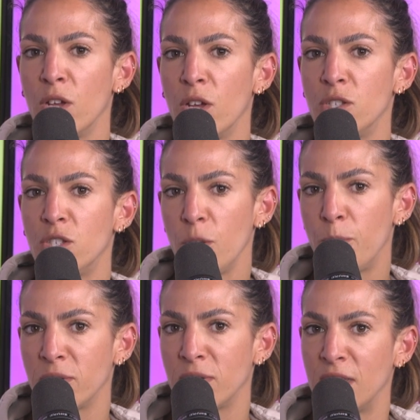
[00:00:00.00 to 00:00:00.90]
too
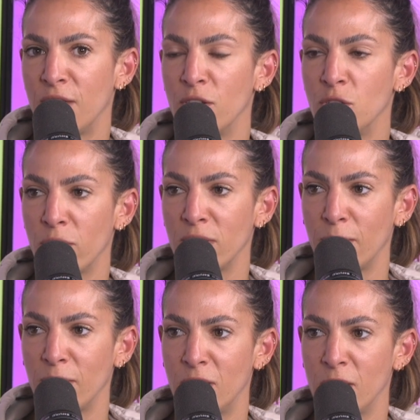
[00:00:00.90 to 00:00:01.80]
positive and enjoying
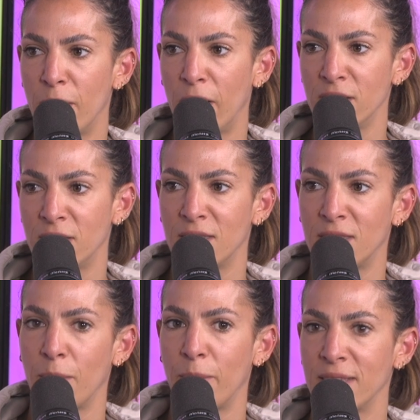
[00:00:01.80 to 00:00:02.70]
something too much, then
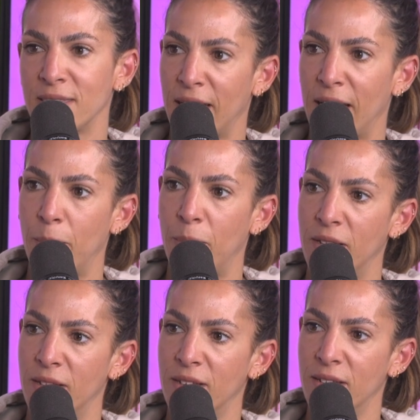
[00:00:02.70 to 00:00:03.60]
something bad's going to
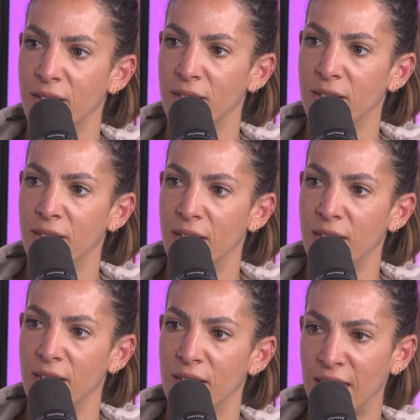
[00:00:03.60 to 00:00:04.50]
happen.
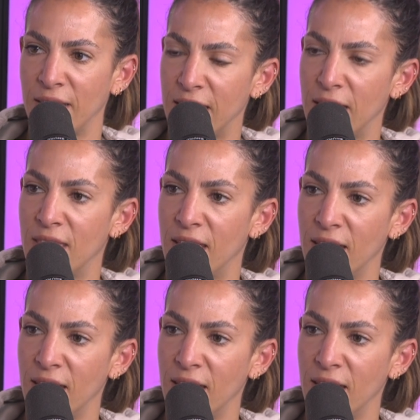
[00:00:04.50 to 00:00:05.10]
Is that the same thing?